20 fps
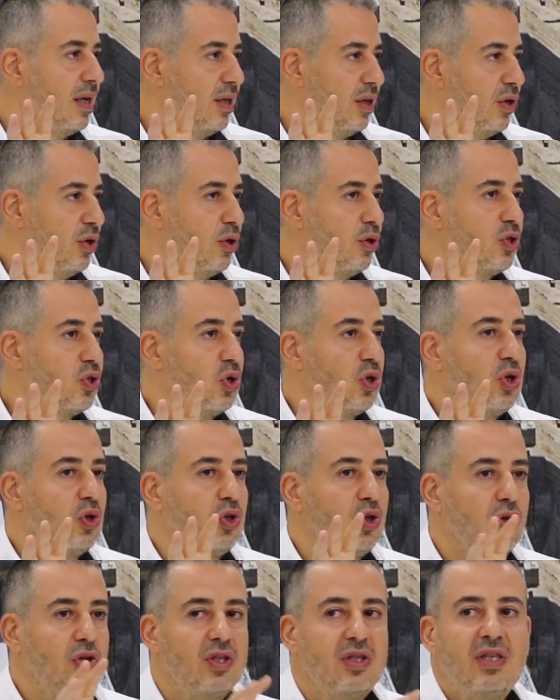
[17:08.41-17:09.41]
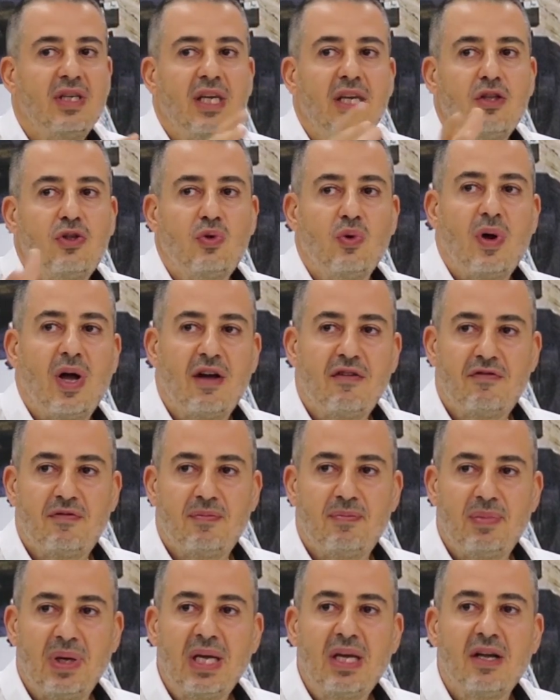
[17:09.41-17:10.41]
you know, so you don't need to
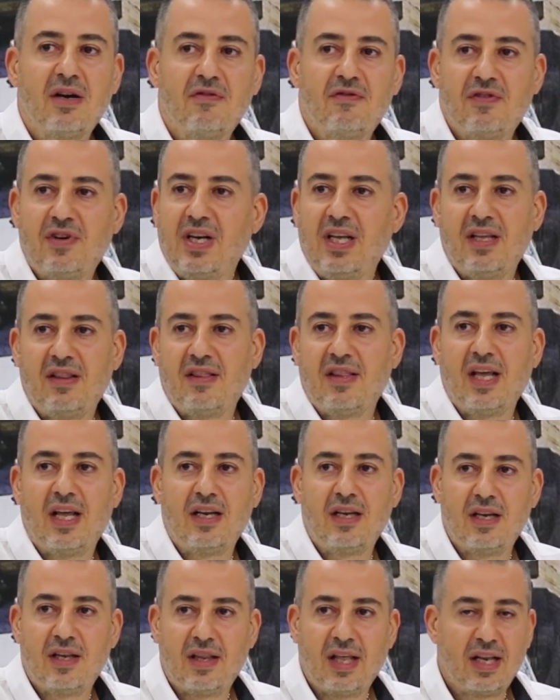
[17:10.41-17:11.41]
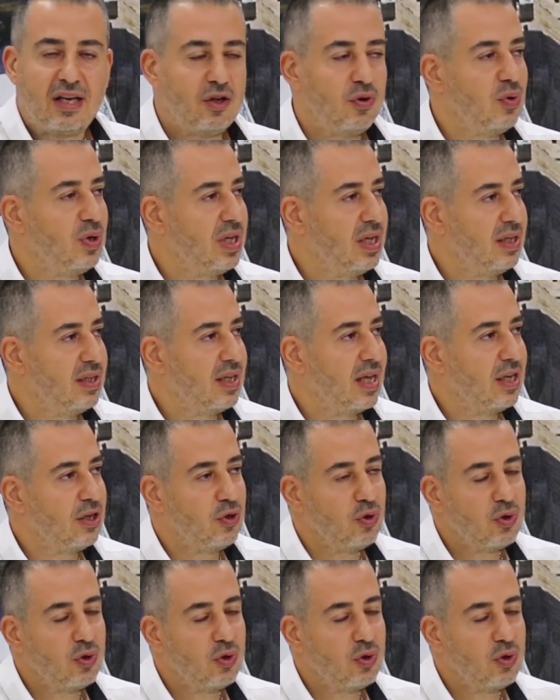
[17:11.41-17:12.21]
have bigger fleet than you need, and